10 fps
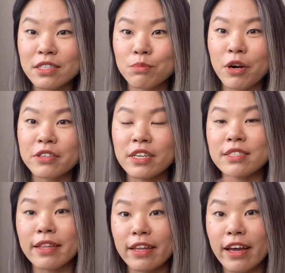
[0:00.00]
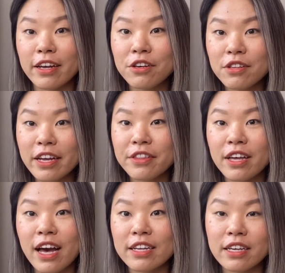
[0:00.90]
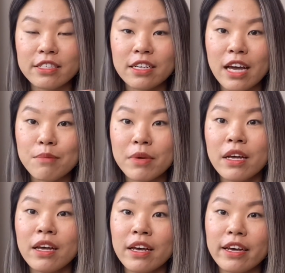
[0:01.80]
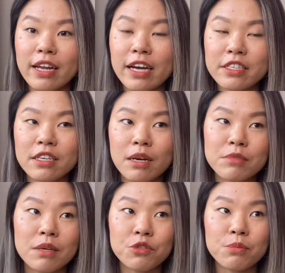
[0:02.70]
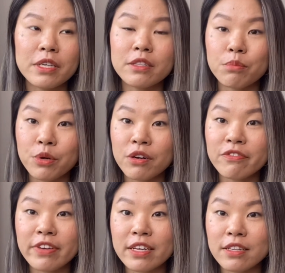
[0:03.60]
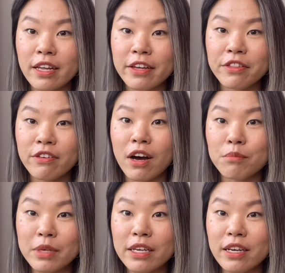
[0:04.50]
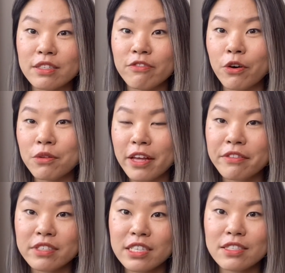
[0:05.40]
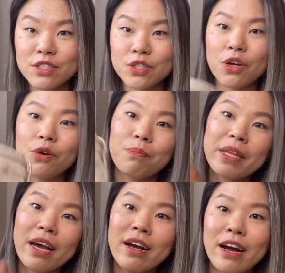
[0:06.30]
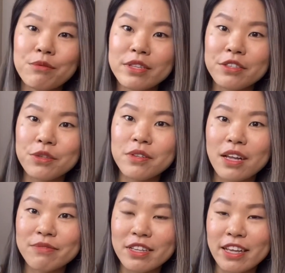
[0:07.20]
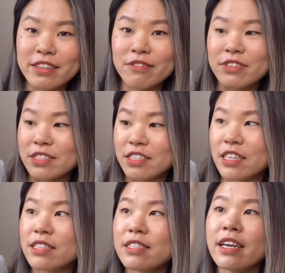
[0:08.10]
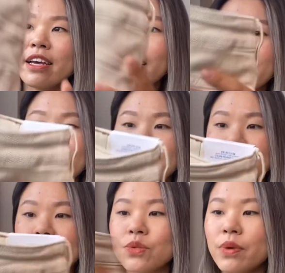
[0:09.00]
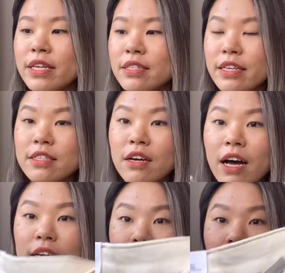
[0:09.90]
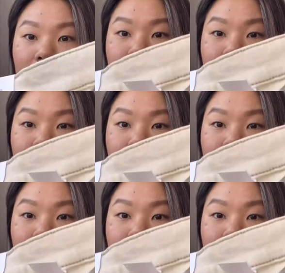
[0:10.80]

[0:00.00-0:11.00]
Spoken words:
is marked as an ankle length at H&M, it actually comes up to be the perfect length on me as a full length jeans. So I really do love the length of these jeans. And on these ones, it's got